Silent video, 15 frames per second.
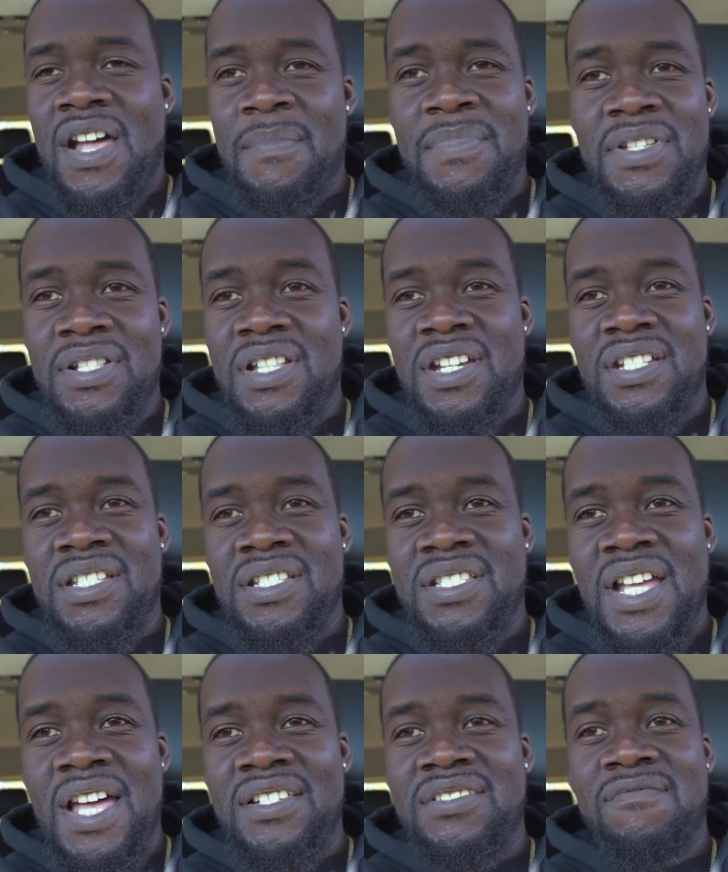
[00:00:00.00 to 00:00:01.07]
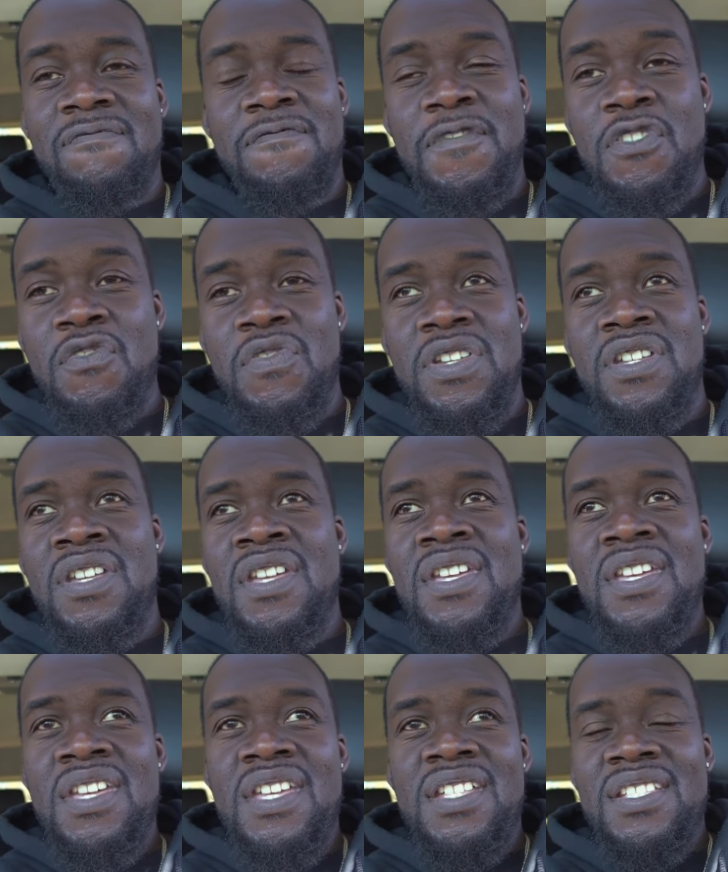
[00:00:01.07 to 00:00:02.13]
I mean, look at the Tyson Fury
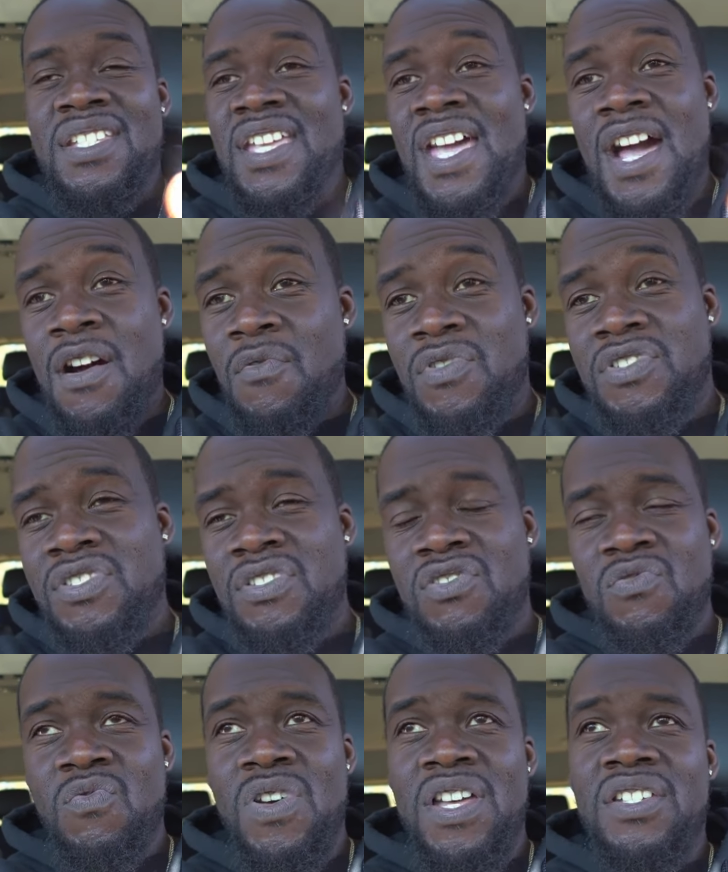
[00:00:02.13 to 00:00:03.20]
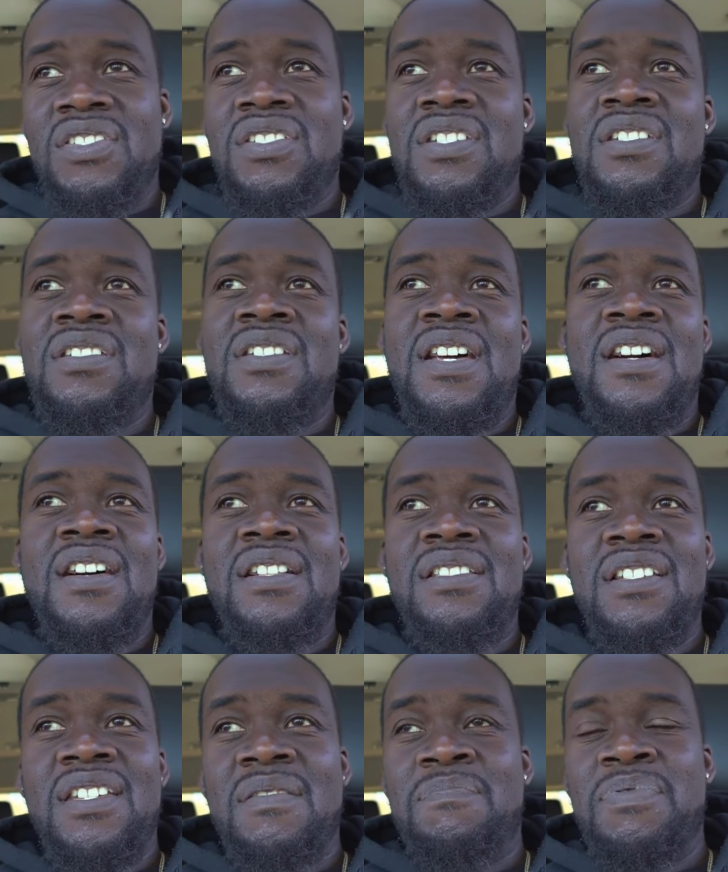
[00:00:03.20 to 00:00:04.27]
and Galwa situation.
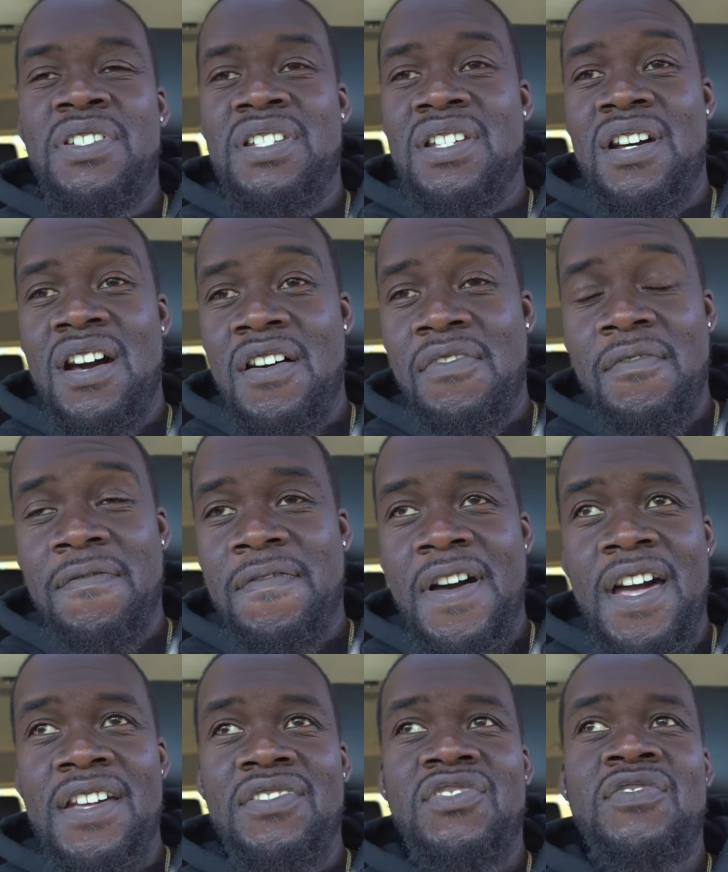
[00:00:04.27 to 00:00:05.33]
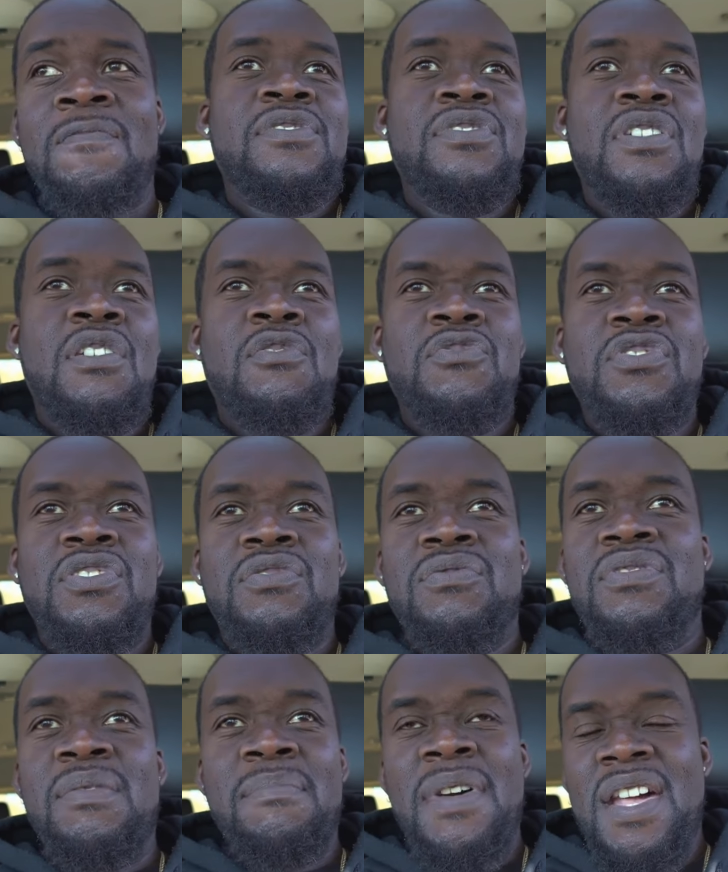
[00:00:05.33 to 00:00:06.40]
Look at plenty of other fights. You know, the
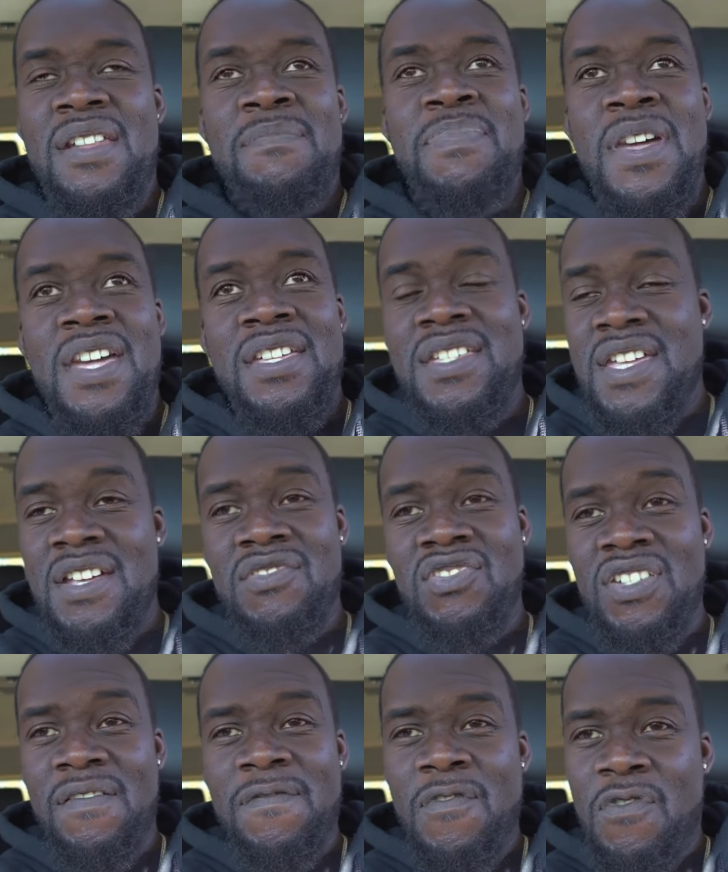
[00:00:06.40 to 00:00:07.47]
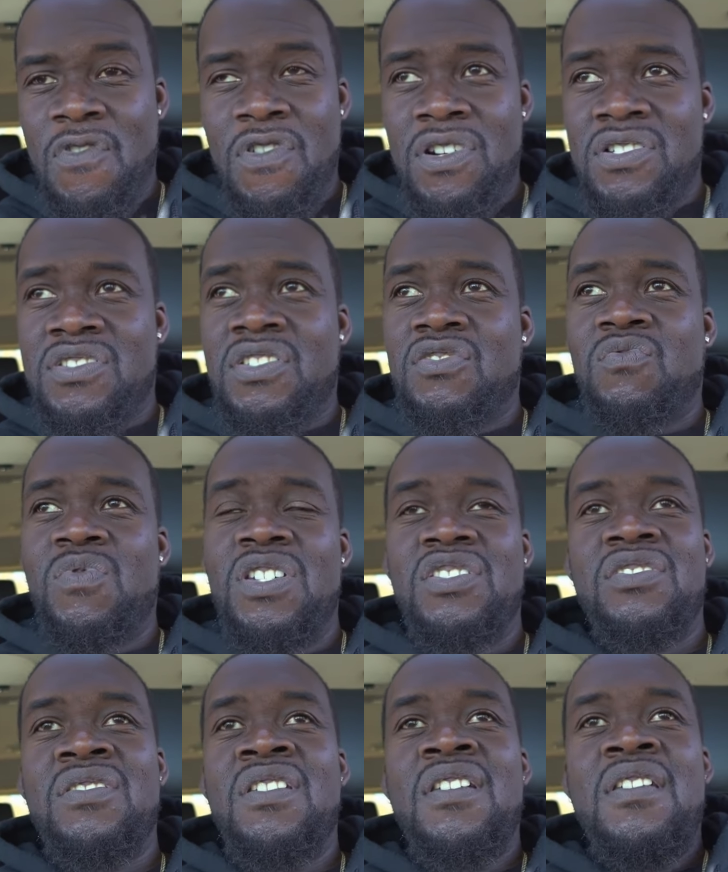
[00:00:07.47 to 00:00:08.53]
Manny Pacquiao, Jeff Horn
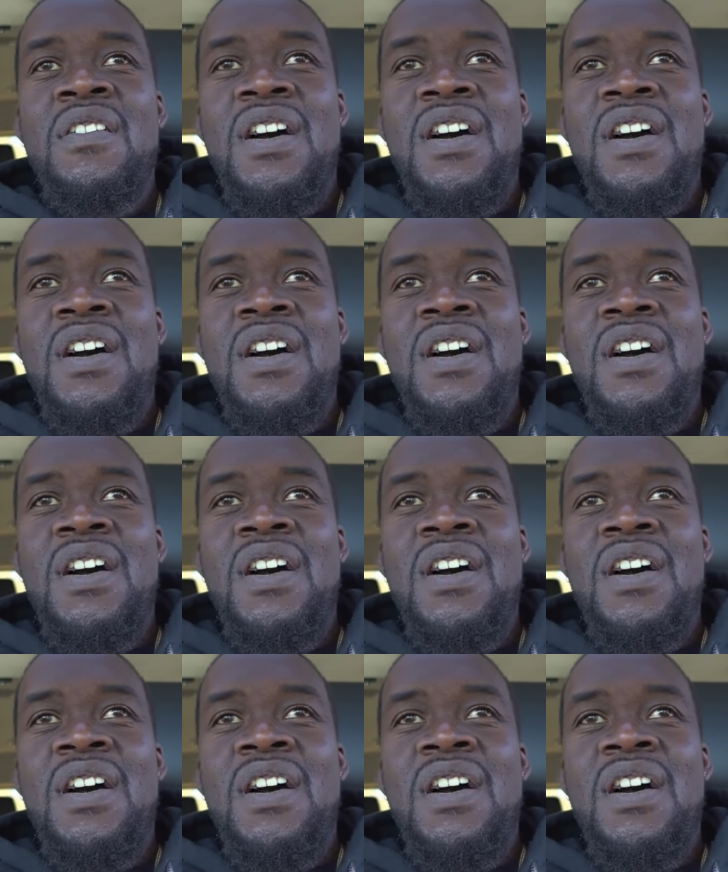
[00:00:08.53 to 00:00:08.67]
situation.